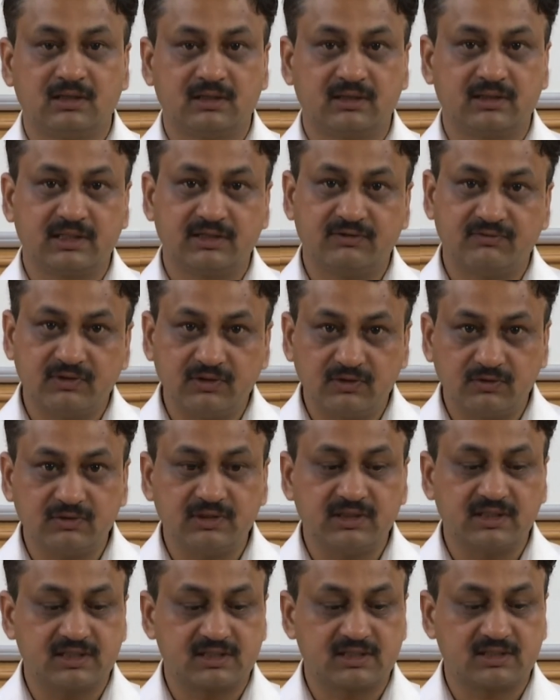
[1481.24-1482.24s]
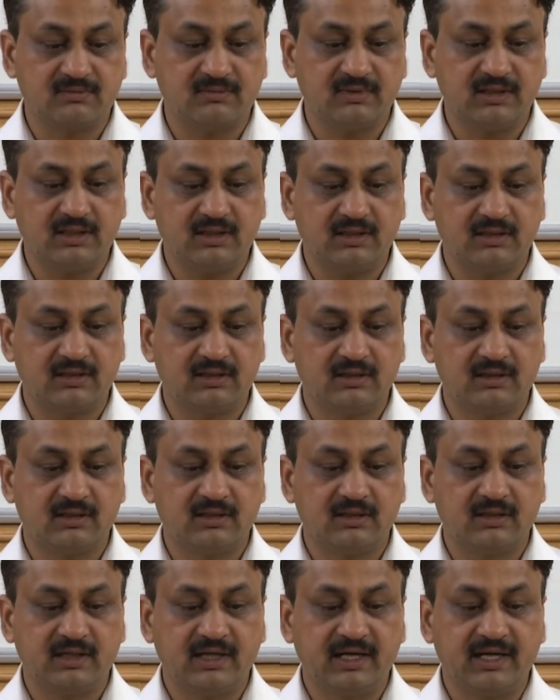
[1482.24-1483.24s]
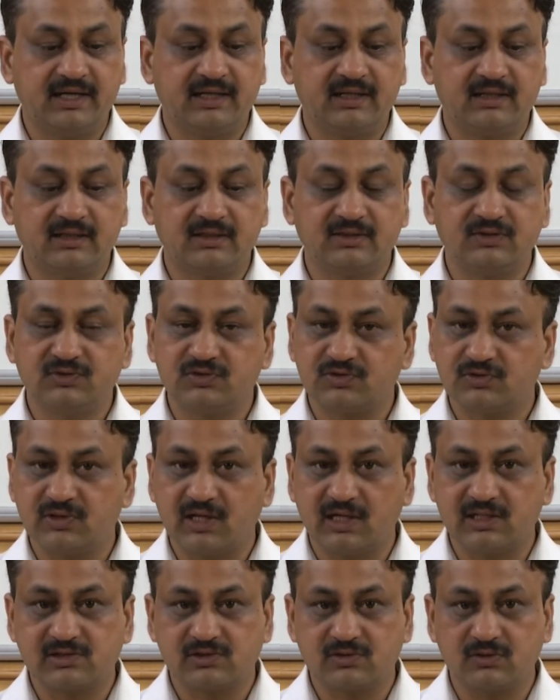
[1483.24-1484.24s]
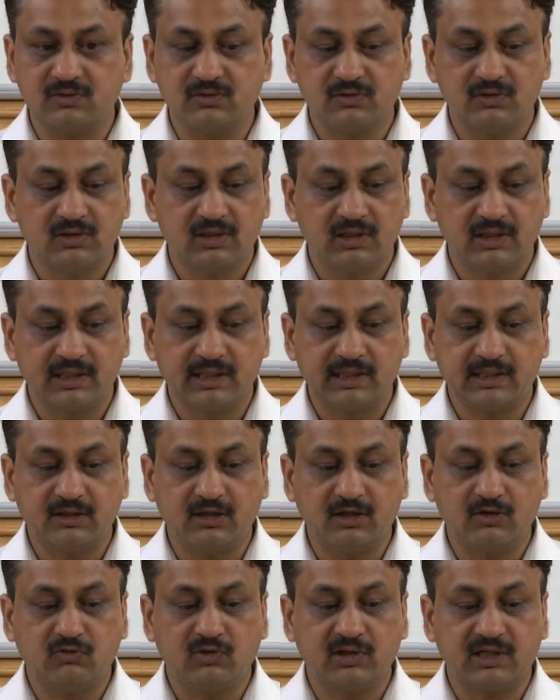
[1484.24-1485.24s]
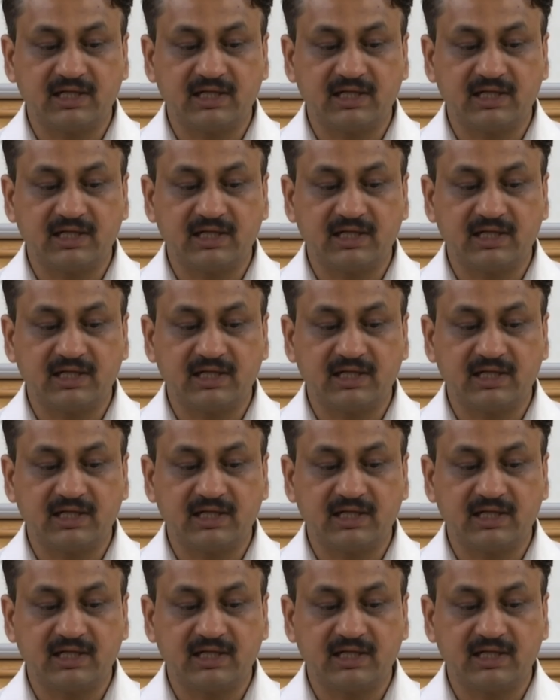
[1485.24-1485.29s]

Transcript: given to the customer, and you should also record what